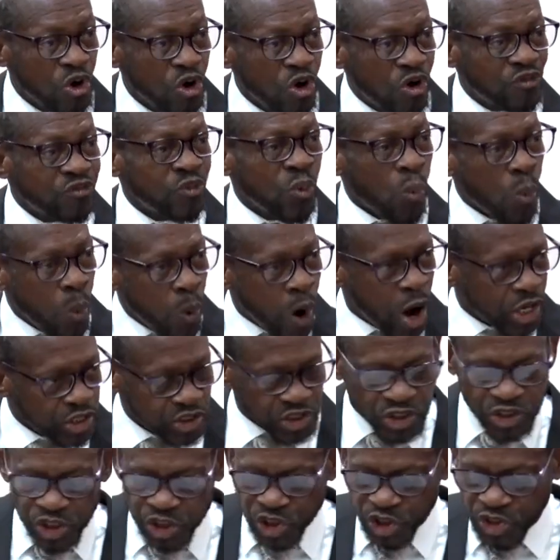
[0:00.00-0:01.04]
of
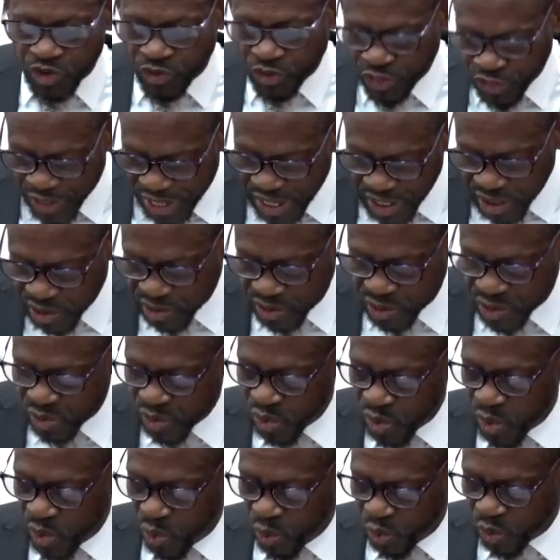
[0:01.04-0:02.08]
what she thinks
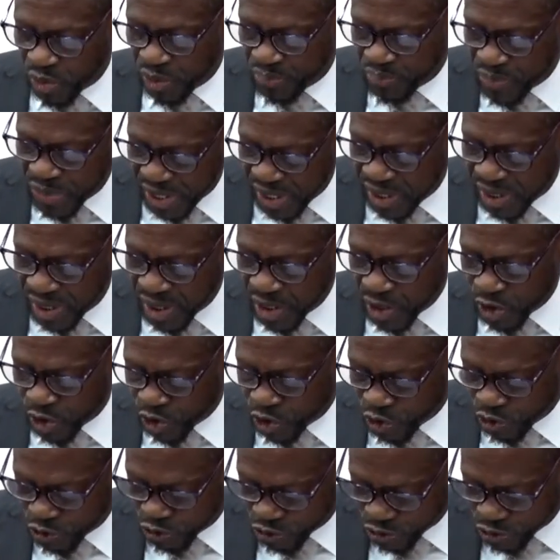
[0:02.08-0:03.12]
would be her